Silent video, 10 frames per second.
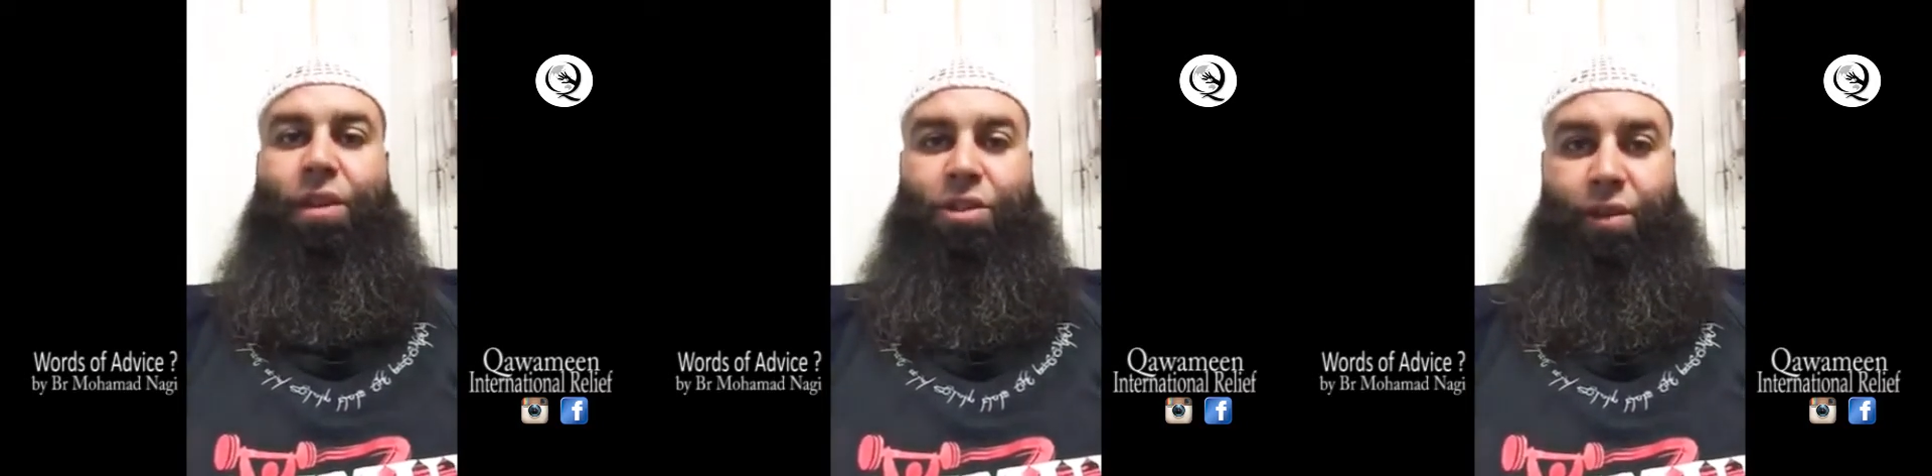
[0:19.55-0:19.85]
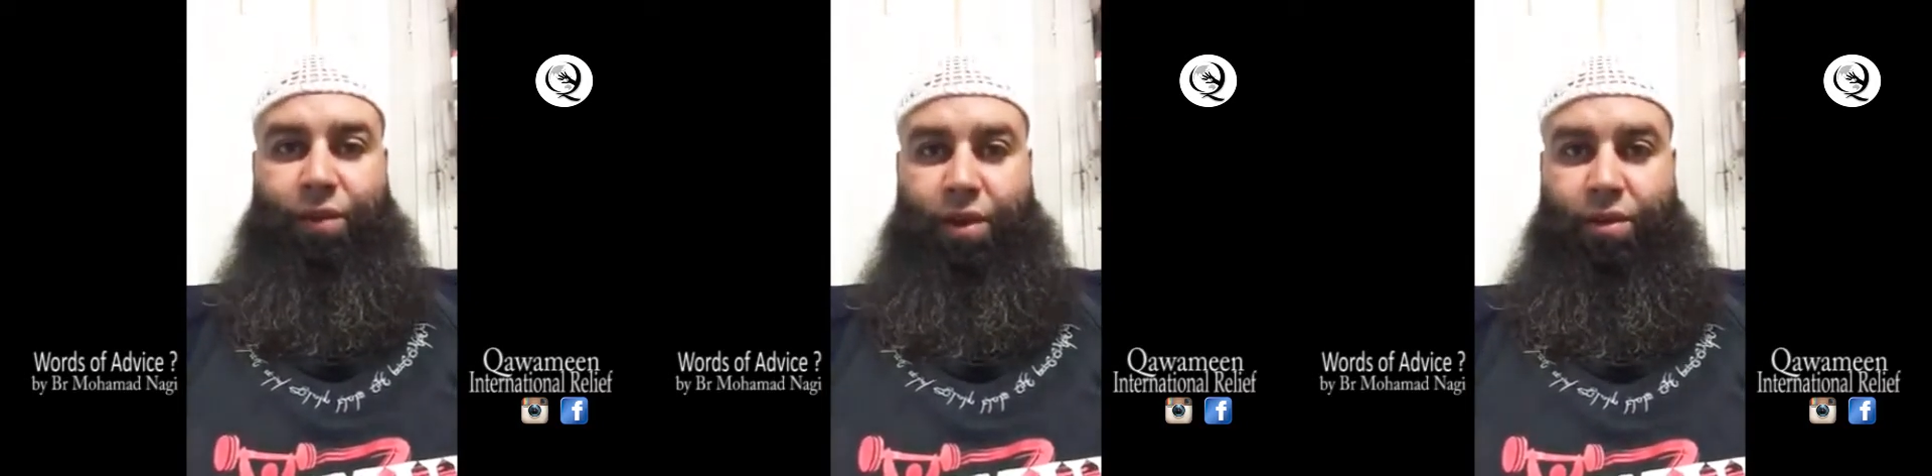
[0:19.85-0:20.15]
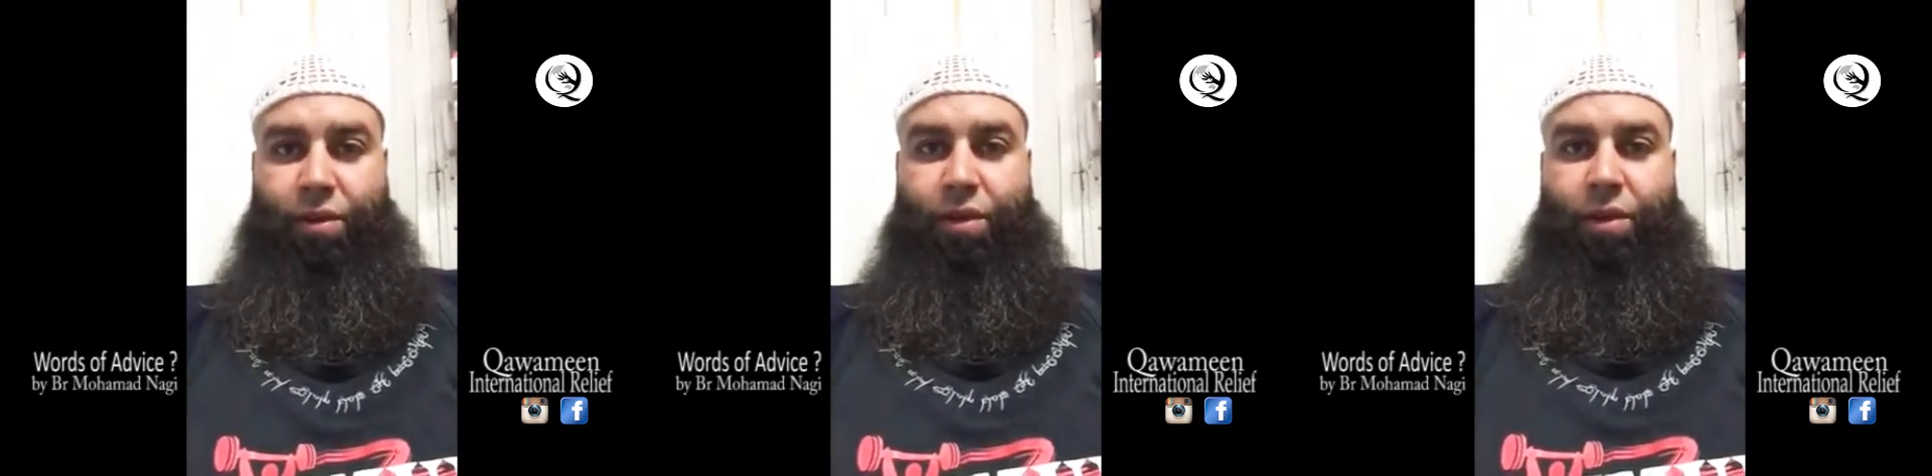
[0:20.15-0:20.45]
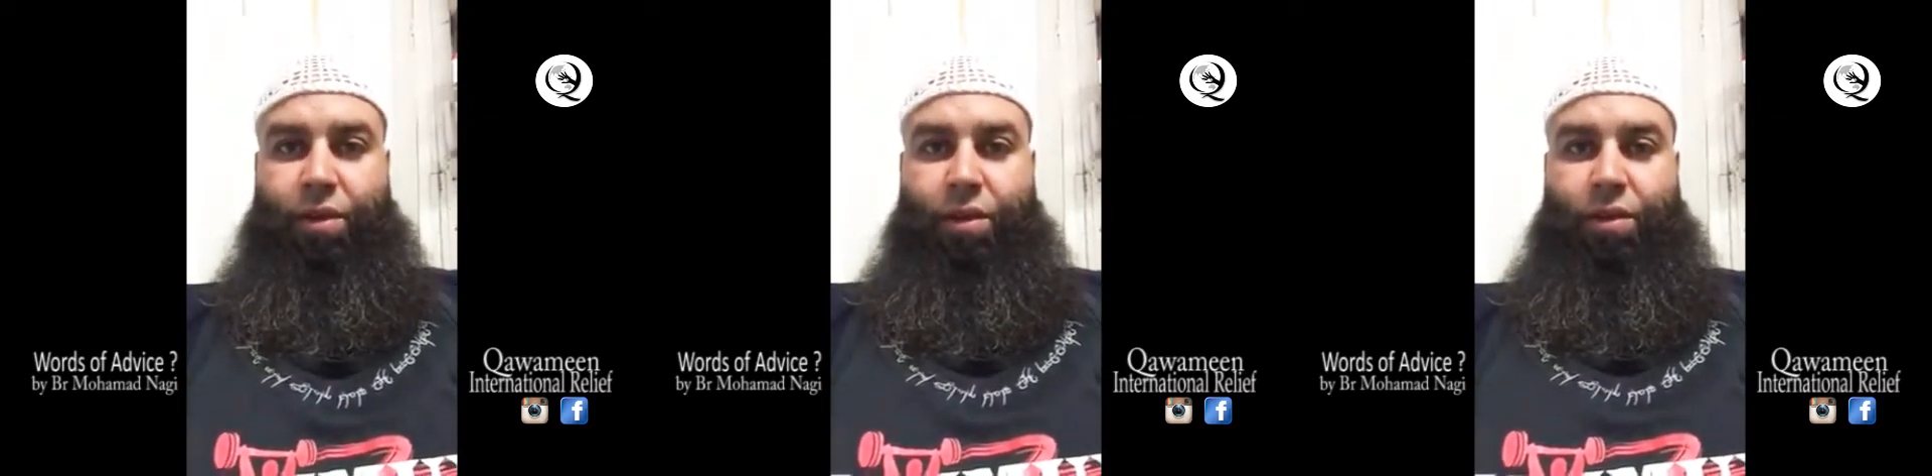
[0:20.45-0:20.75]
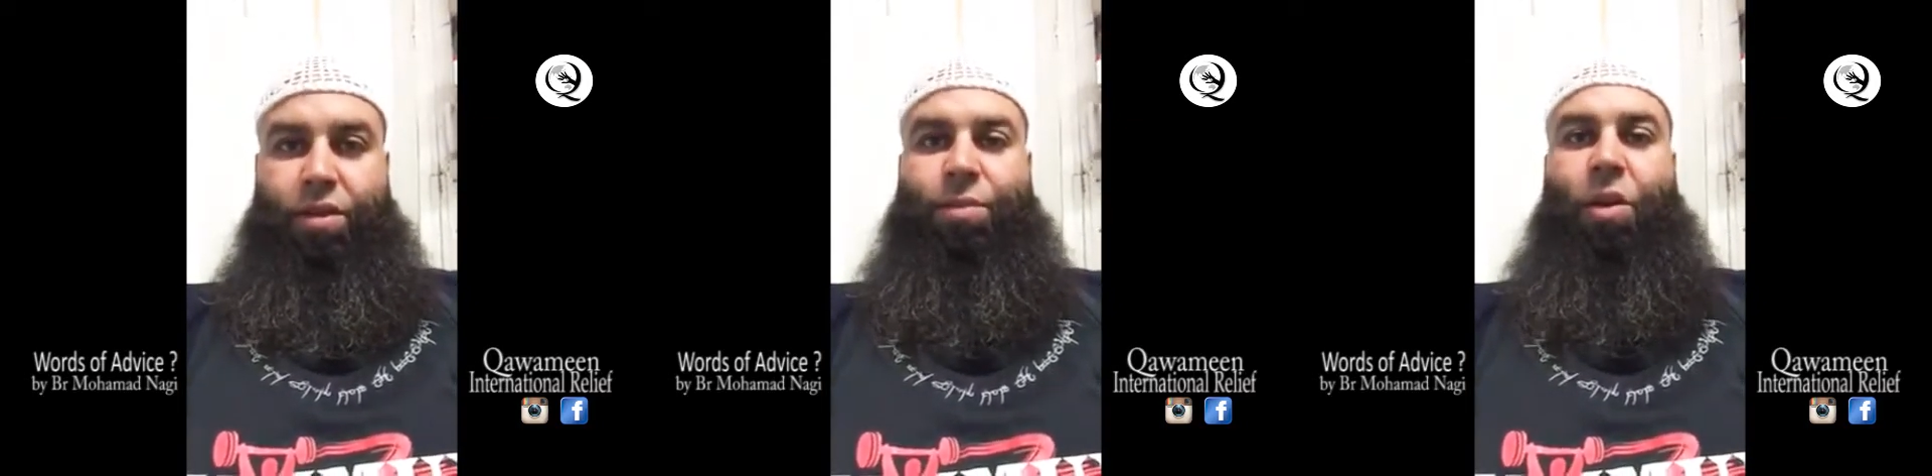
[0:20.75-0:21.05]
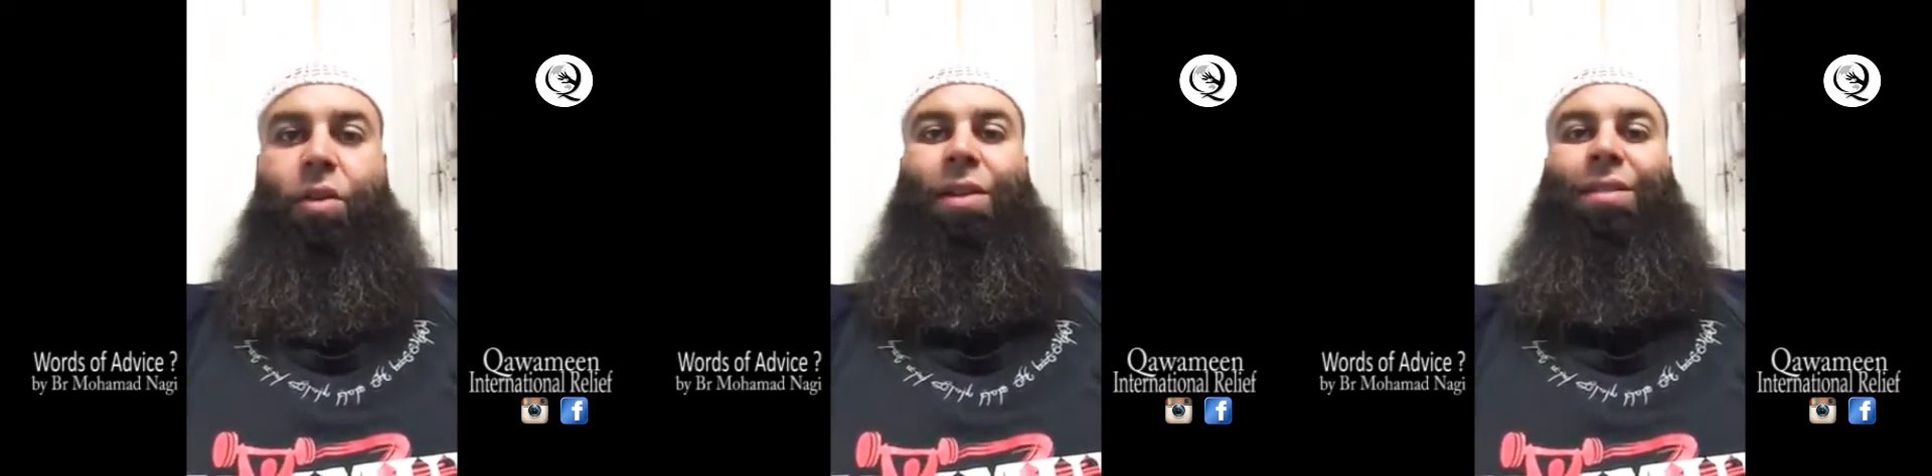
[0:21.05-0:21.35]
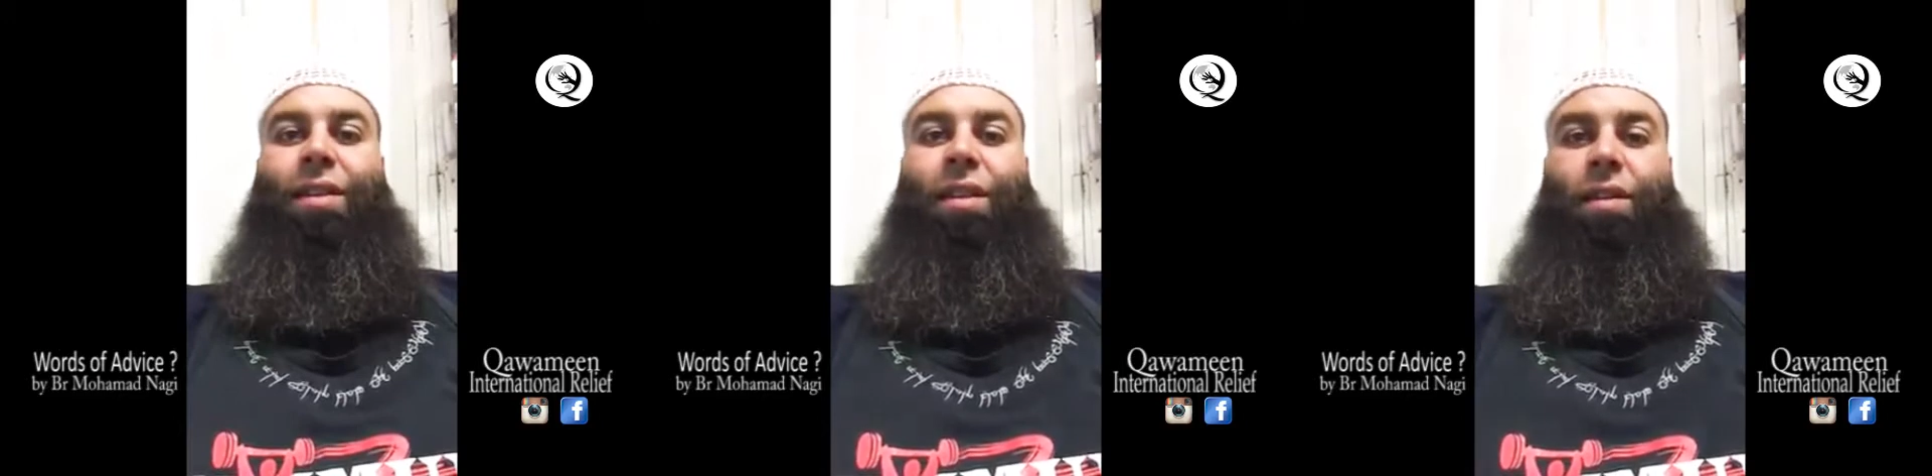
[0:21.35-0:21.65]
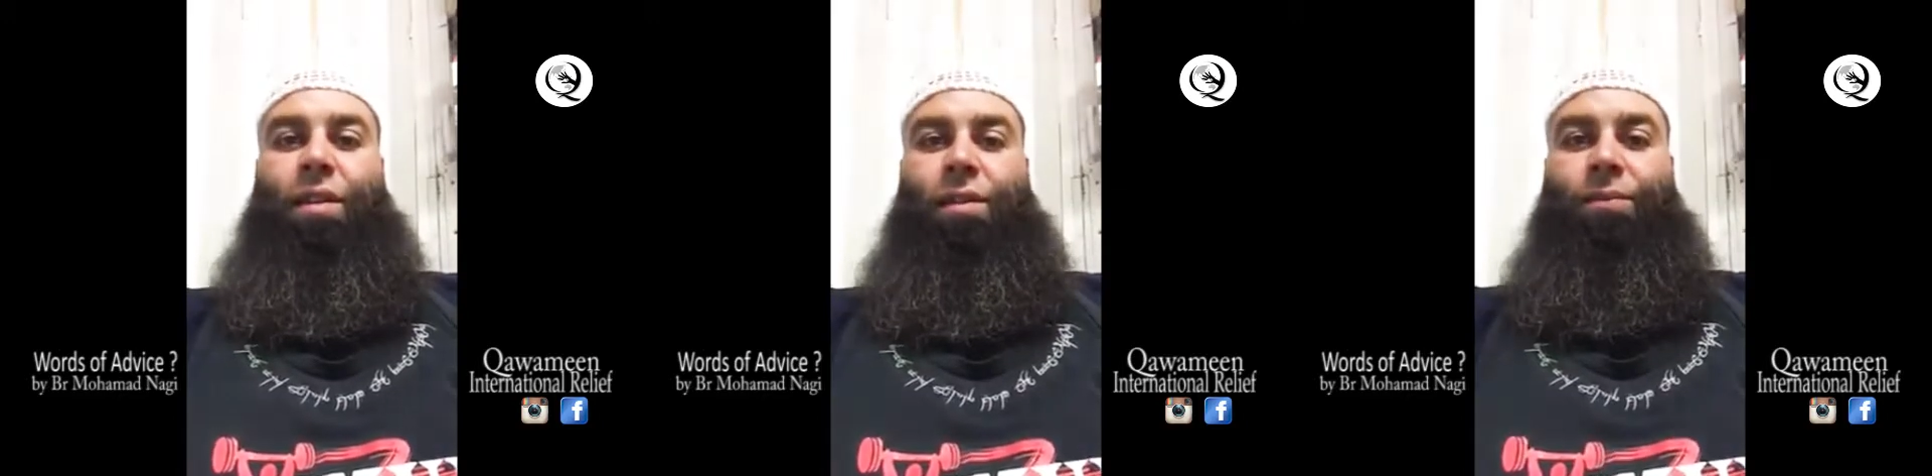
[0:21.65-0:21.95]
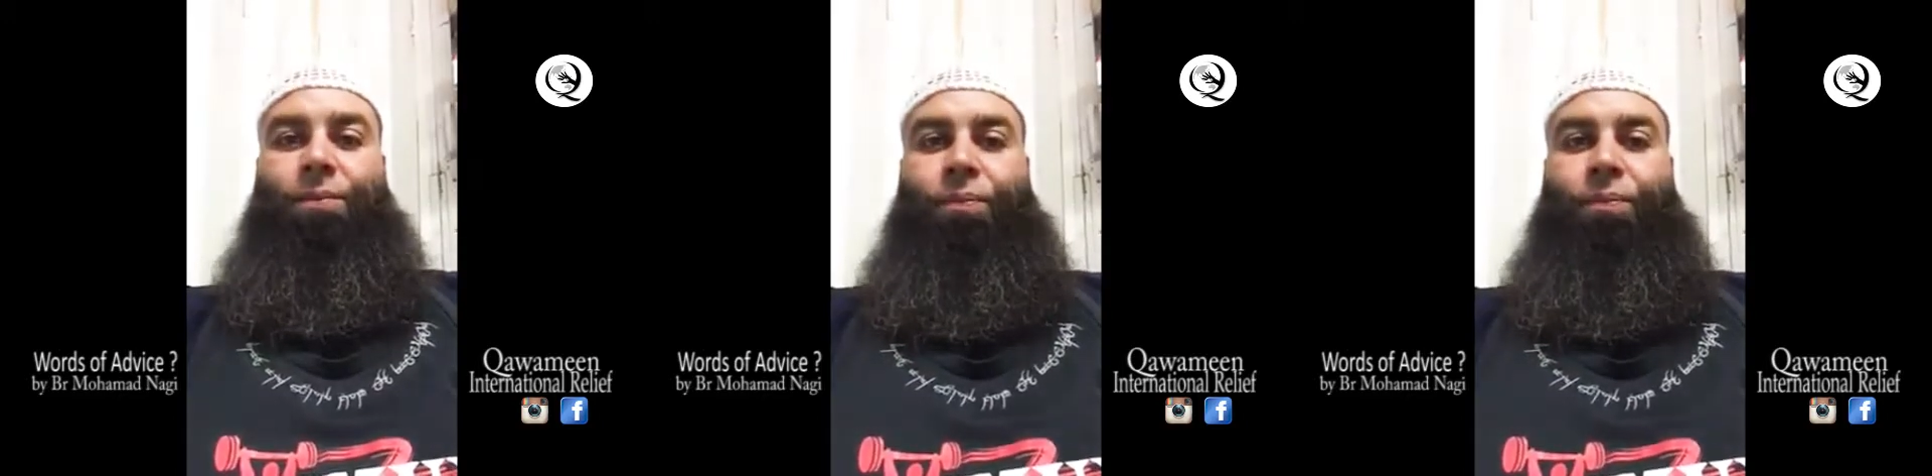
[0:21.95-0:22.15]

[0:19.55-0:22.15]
each other, smoking together,